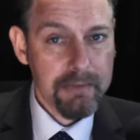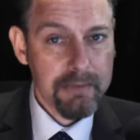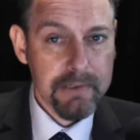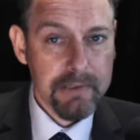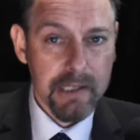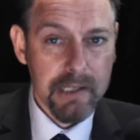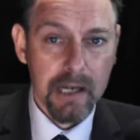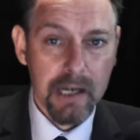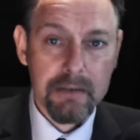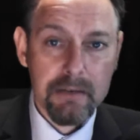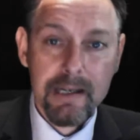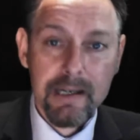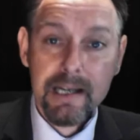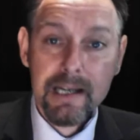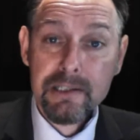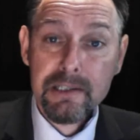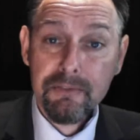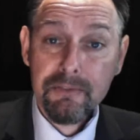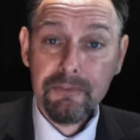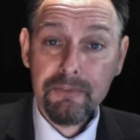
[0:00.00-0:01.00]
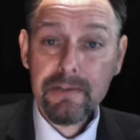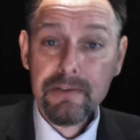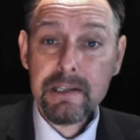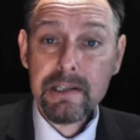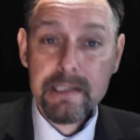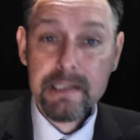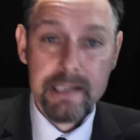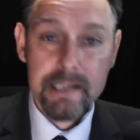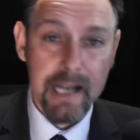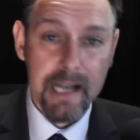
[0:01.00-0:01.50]
even though it has
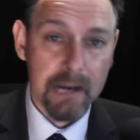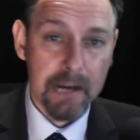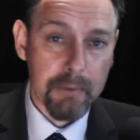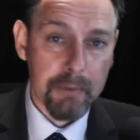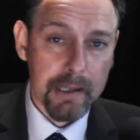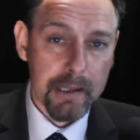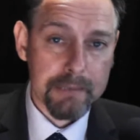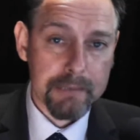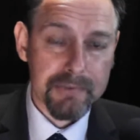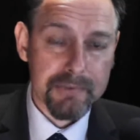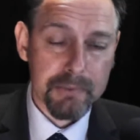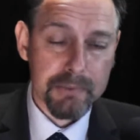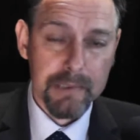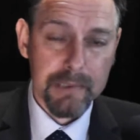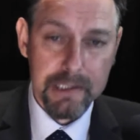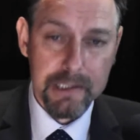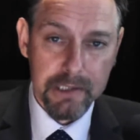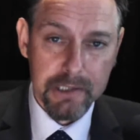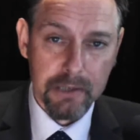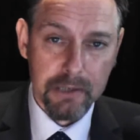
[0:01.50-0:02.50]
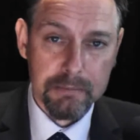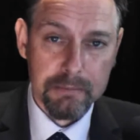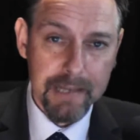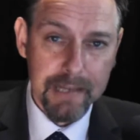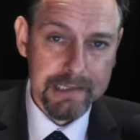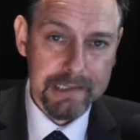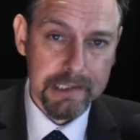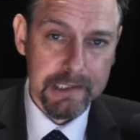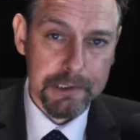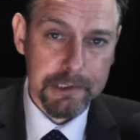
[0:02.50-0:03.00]
flooded the airwaves with its own
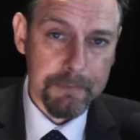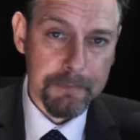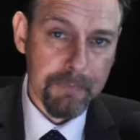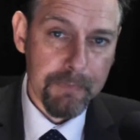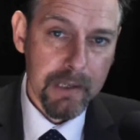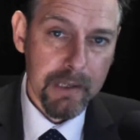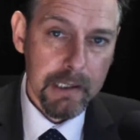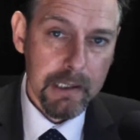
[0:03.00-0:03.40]
message.